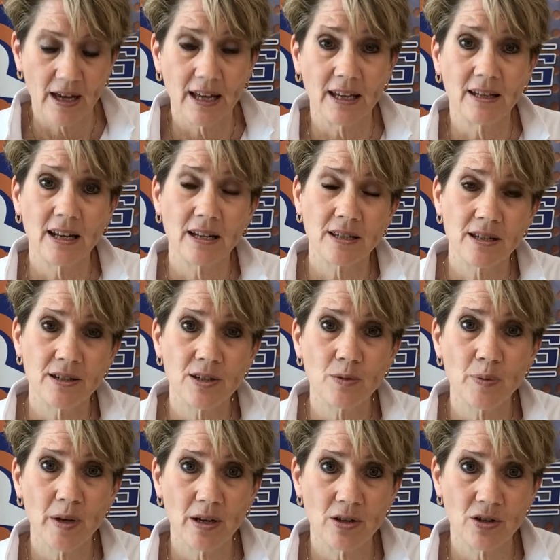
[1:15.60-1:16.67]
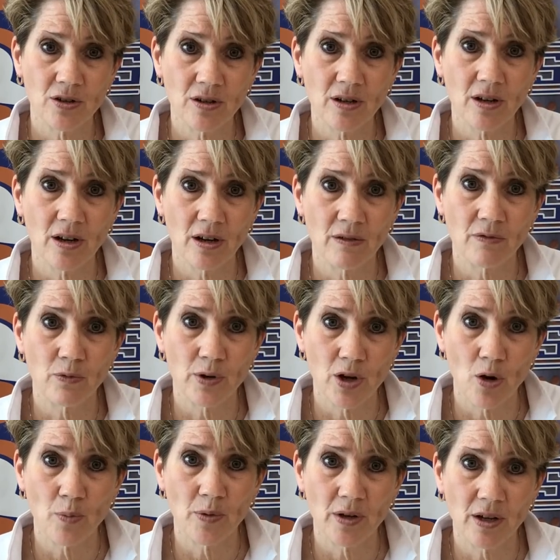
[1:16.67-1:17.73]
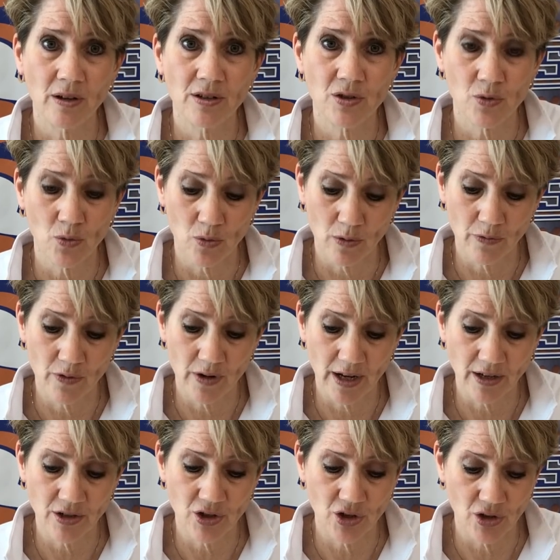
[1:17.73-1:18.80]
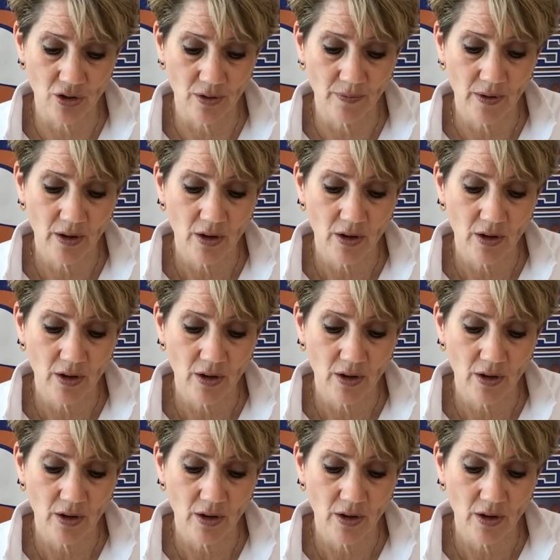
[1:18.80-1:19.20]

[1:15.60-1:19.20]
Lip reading: In anticipation of reopening school for next year,